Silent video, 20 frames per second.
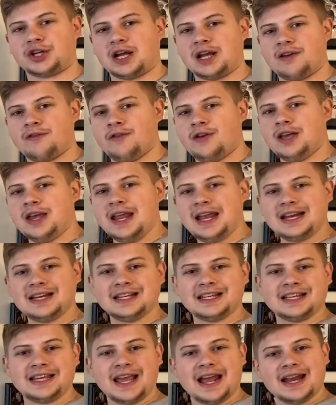I have
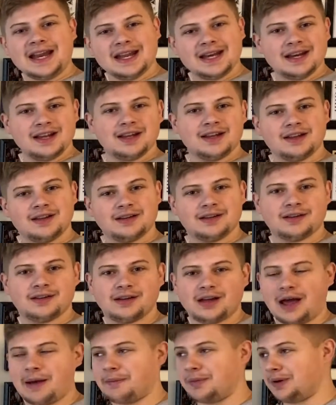Nate Gennin.
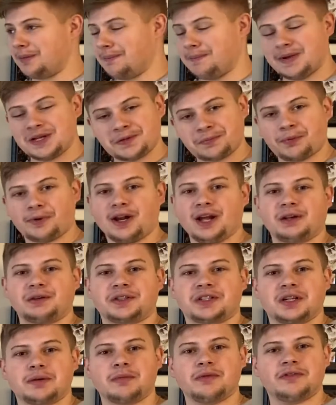I'm going to mispronounce
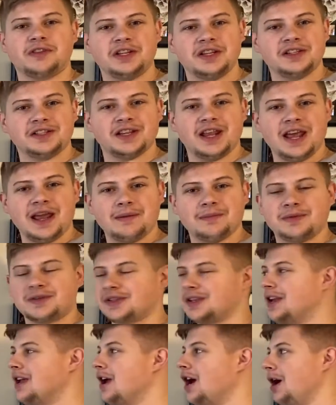some of these
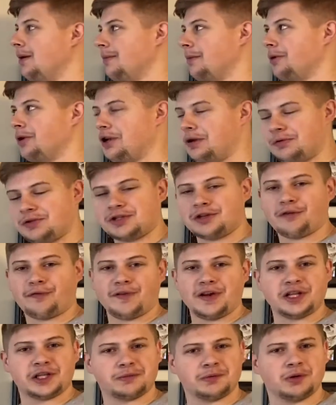names. I remember he was a
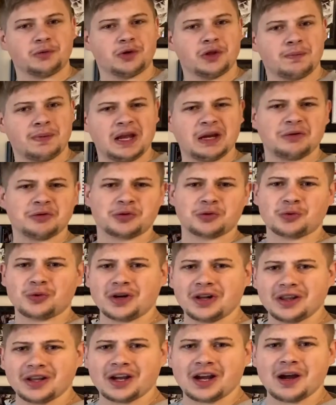defenseman when the Penguins were
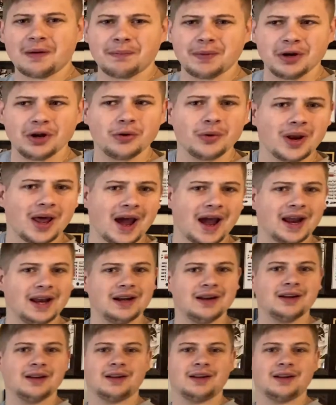winning the Cup in 2009.